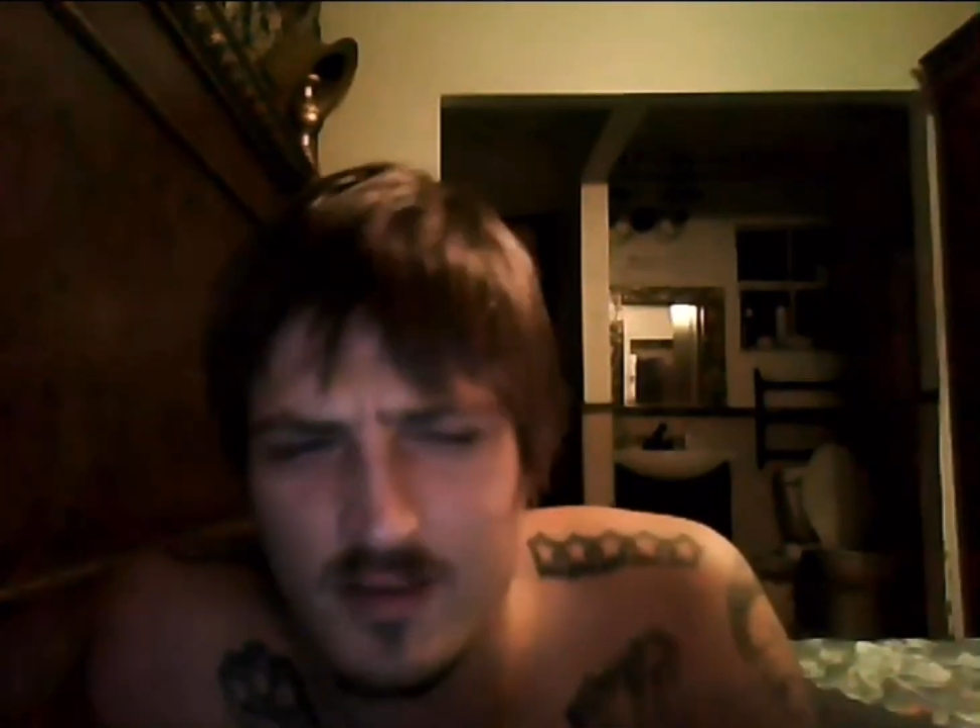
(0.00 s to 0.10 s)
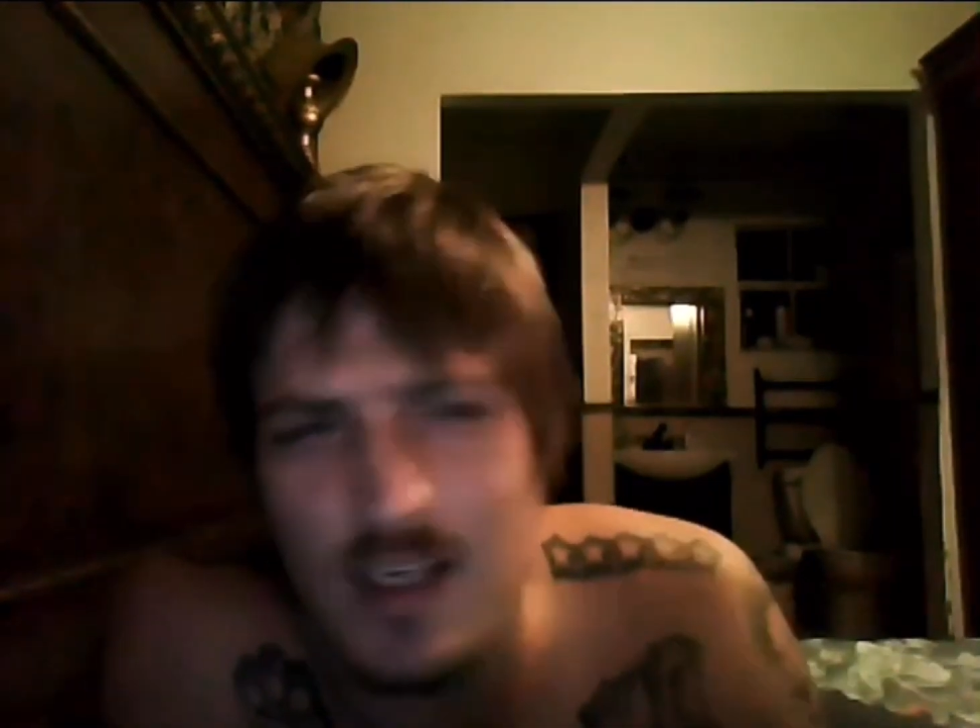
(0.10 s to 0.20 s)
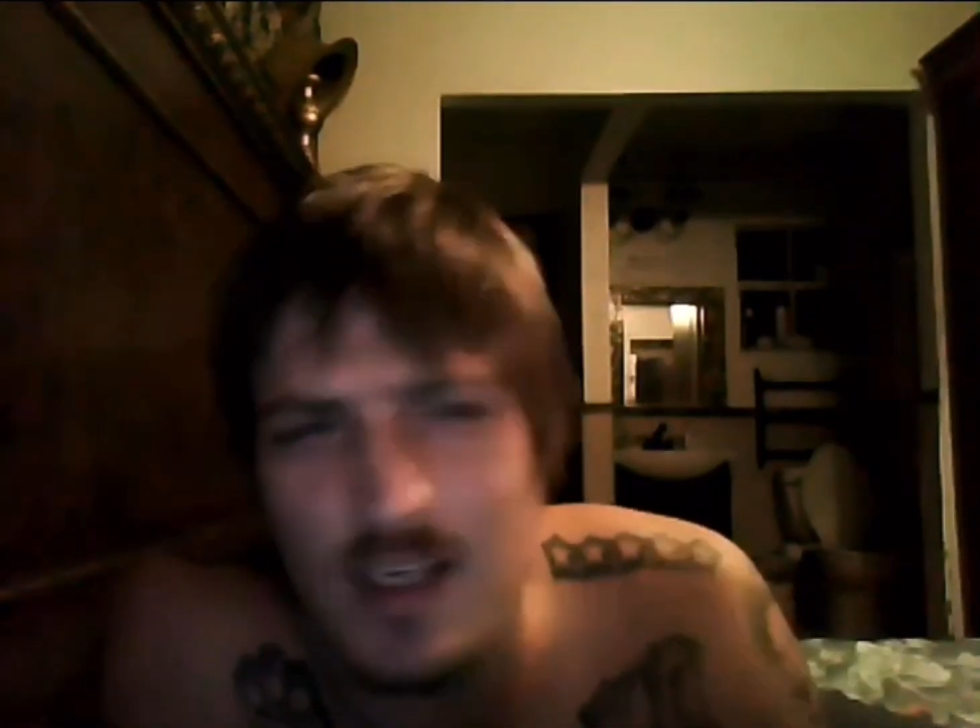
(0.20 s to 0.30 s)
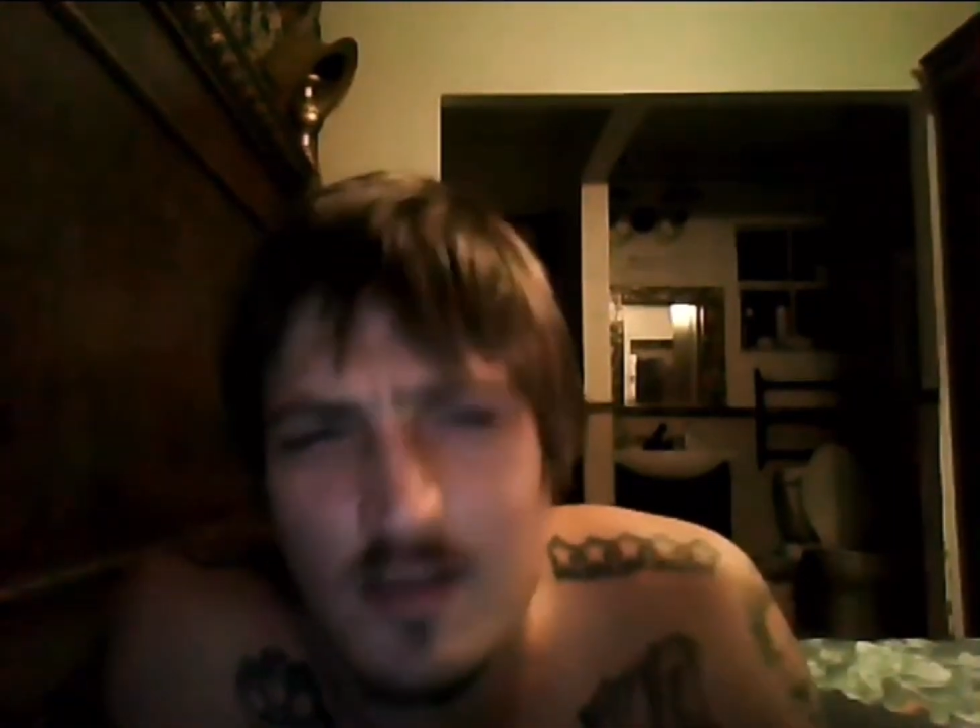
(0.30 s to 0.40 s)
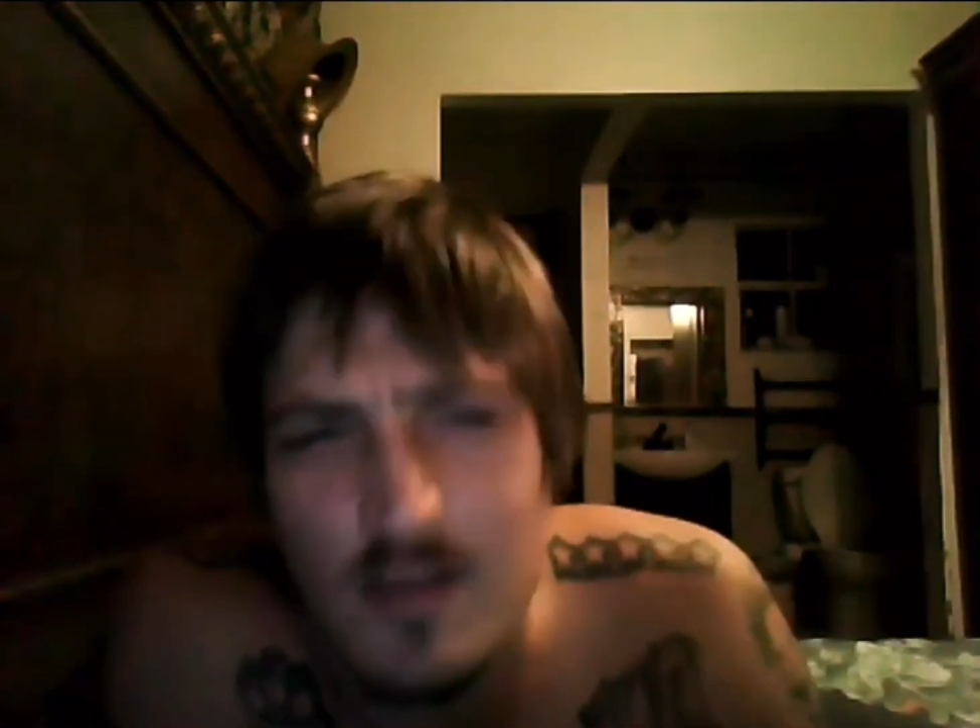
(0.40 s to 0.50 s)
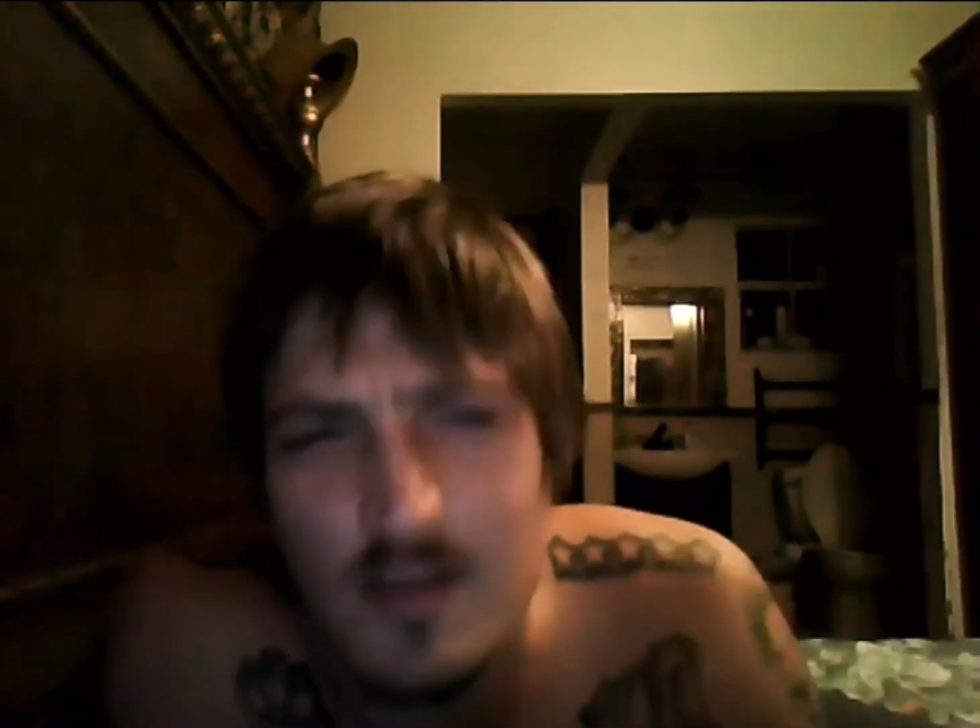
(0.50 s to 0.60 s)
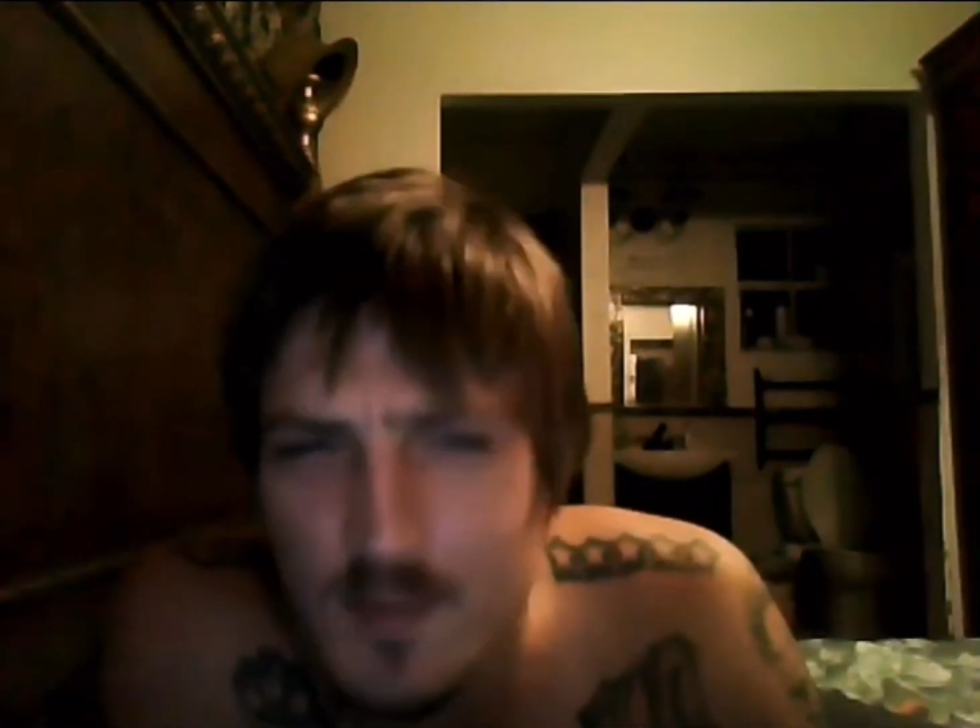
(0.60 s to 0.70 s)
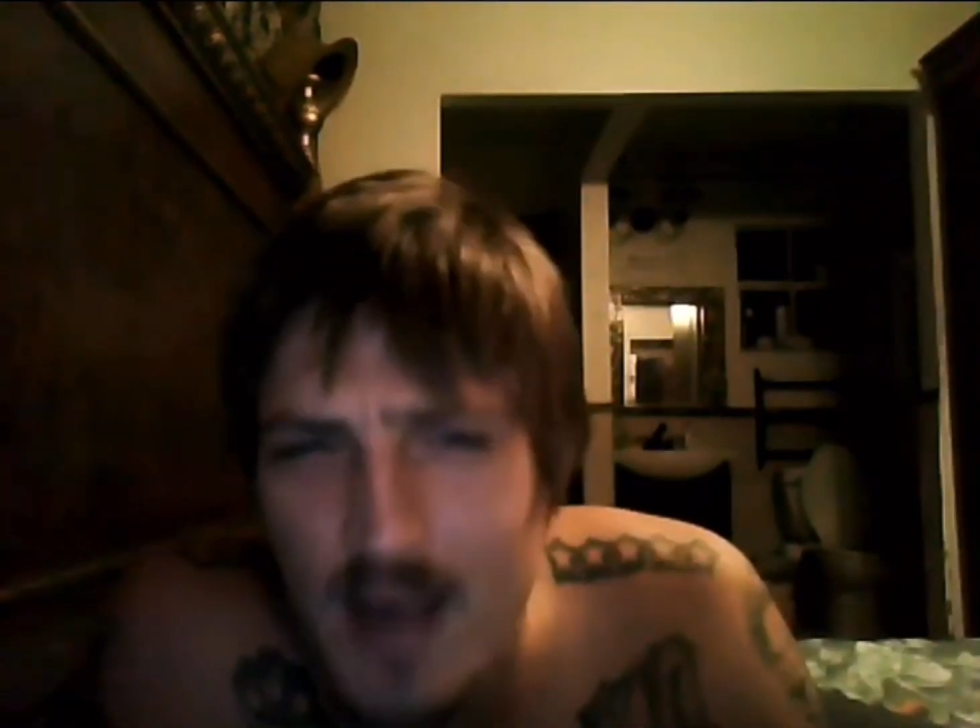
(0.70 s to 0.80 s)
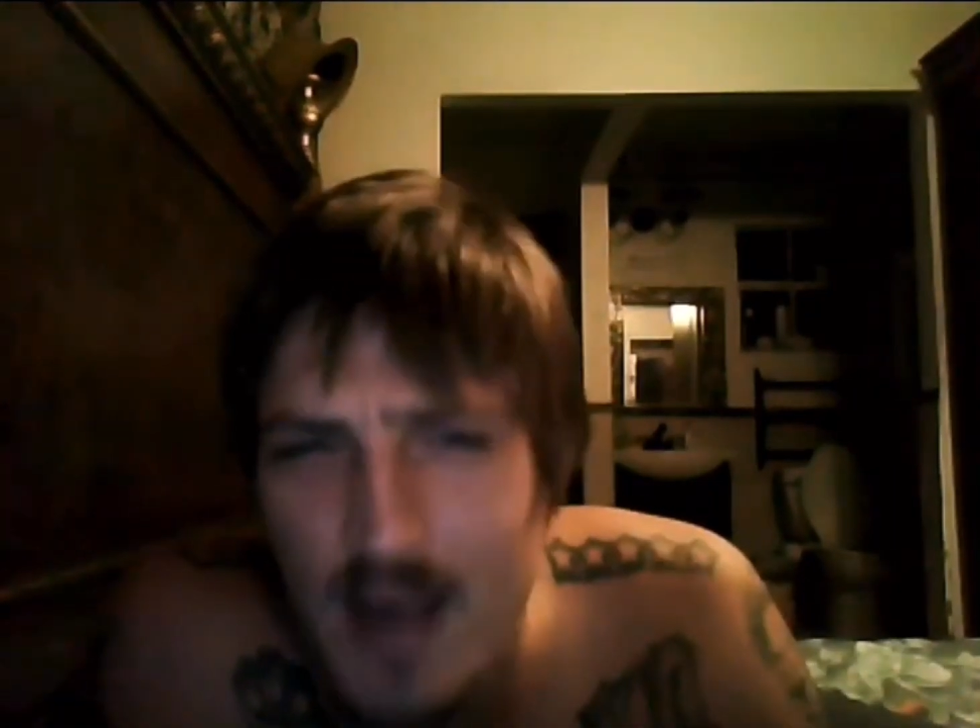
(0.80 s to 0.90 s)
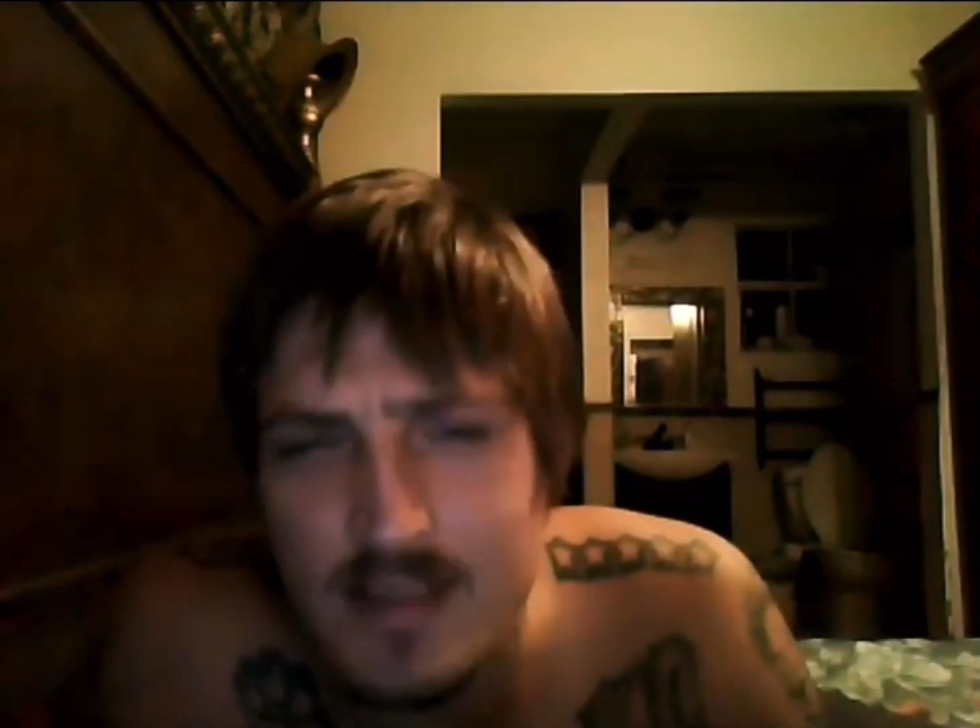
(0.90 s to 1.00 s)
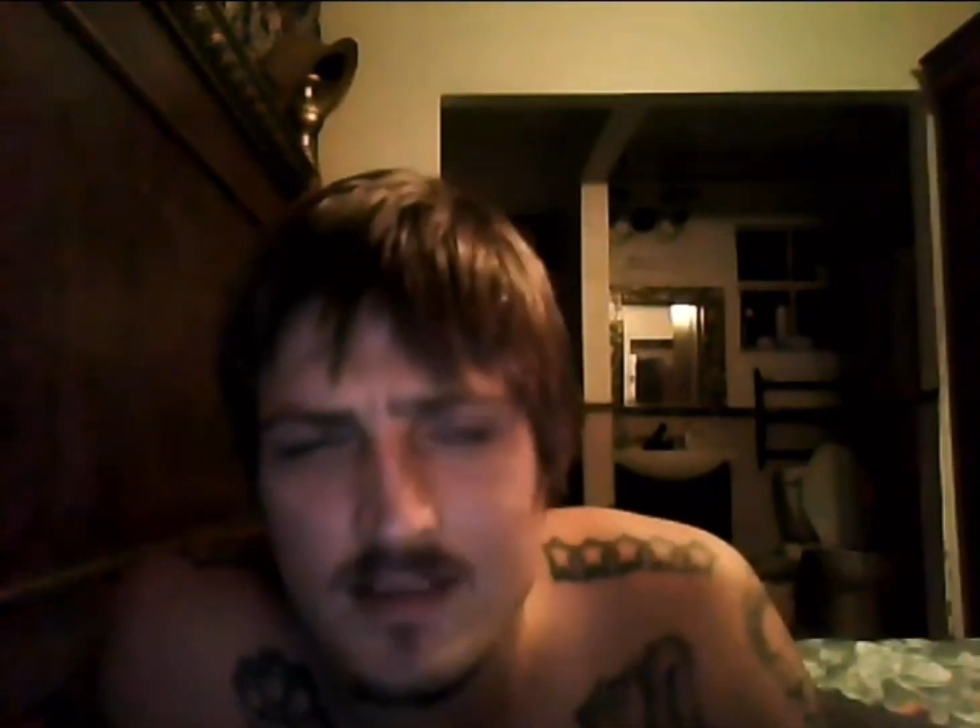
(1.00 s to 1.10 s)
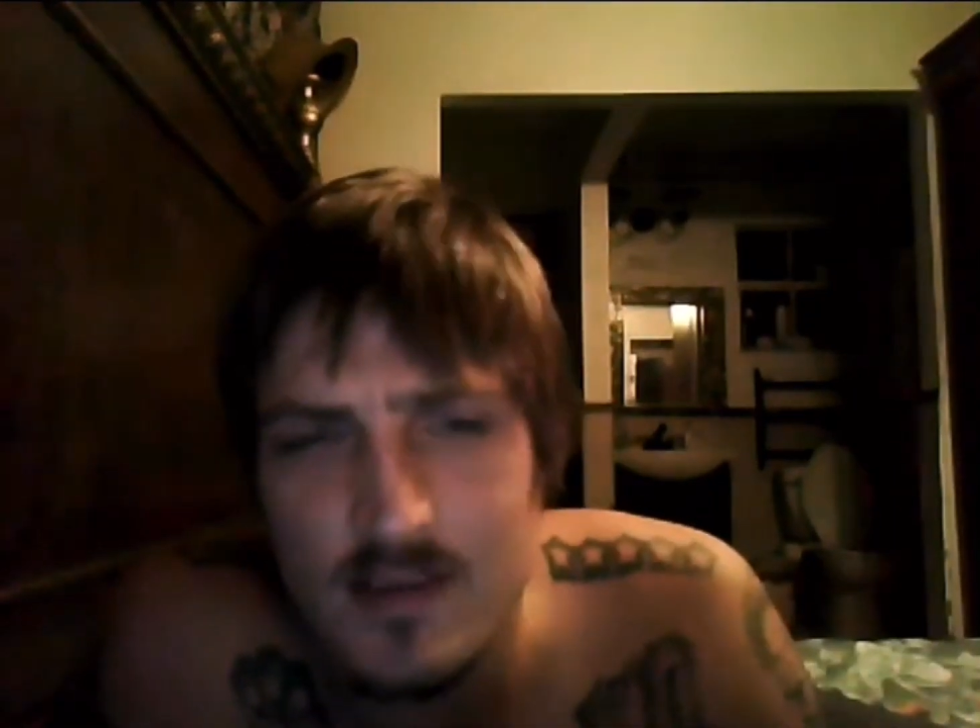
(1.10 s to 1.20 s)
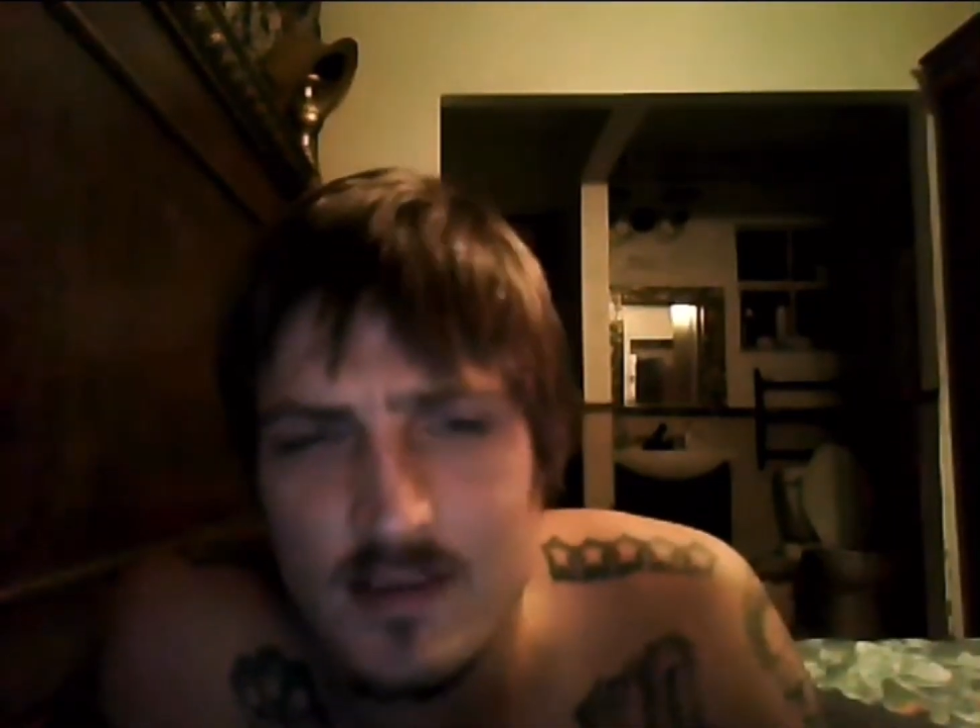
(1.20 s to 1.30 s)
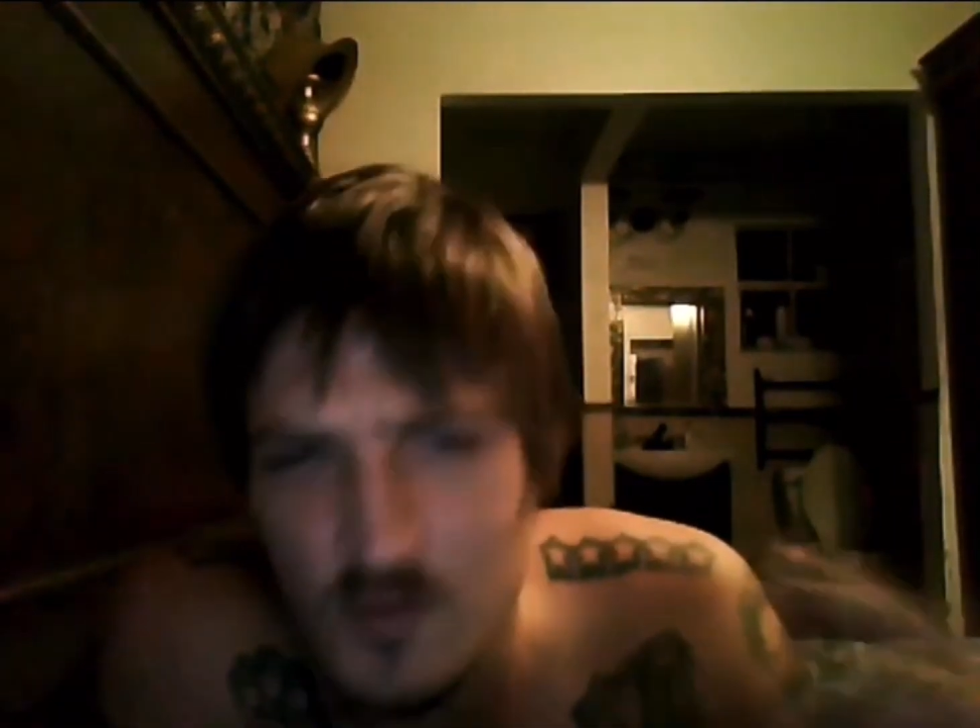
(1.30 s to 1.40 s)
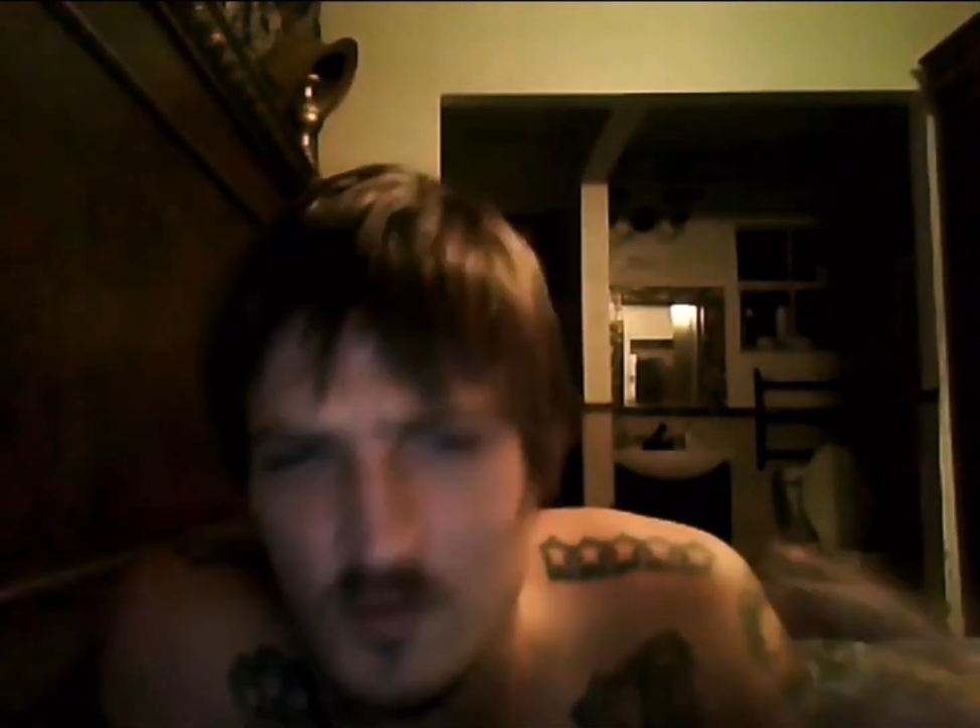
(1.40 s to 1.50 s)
shit called spice,